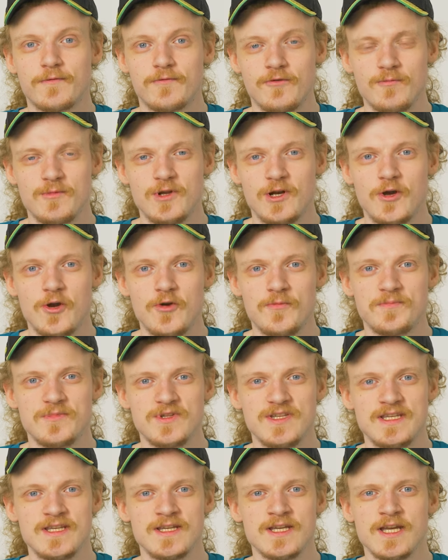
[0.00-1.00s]
Formula Open,
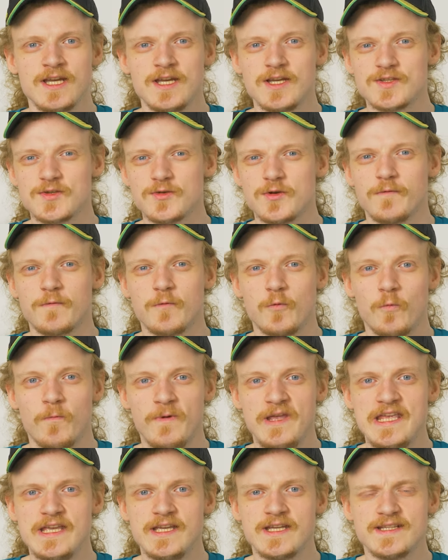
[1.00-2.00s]
the sort of
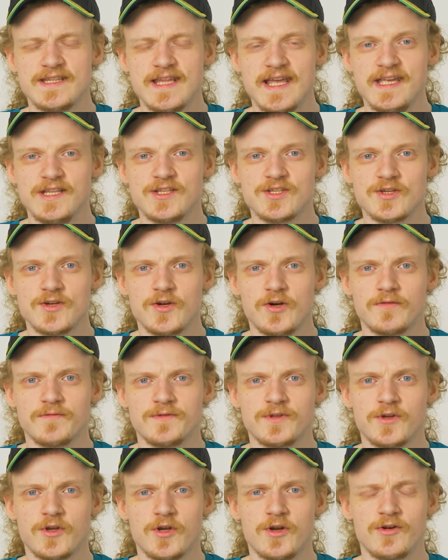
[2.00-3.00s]
weak nature
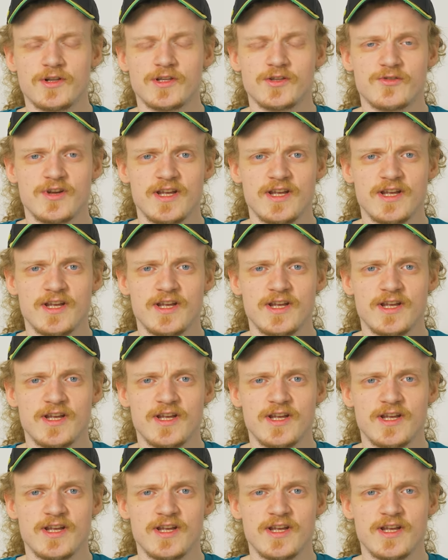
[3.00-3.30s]
of the current